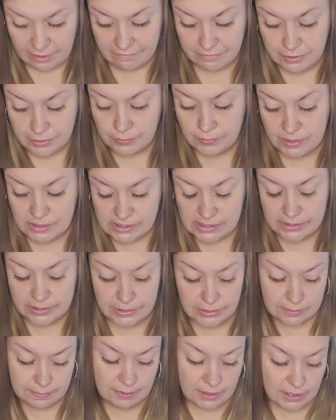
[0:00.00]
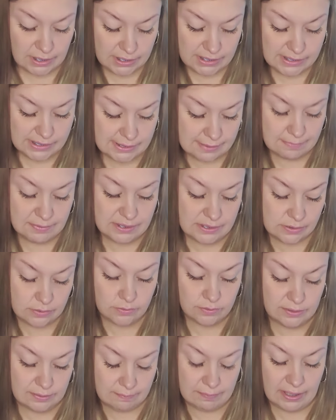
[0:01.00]
If there was a third party, somebody's
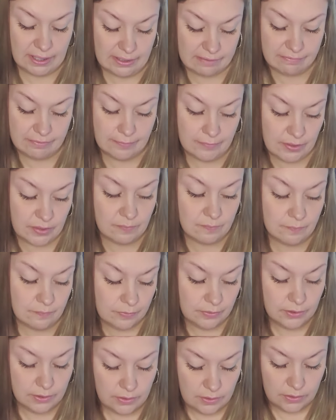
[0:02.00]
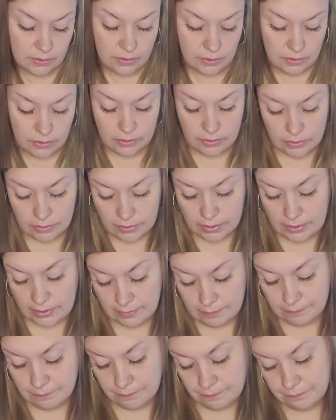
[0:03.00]
holding back from them. Okay.
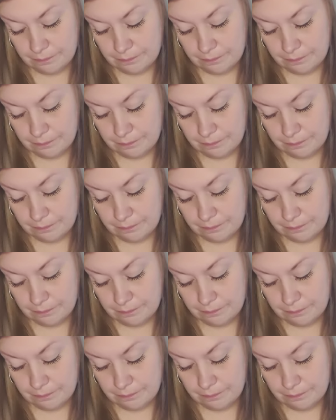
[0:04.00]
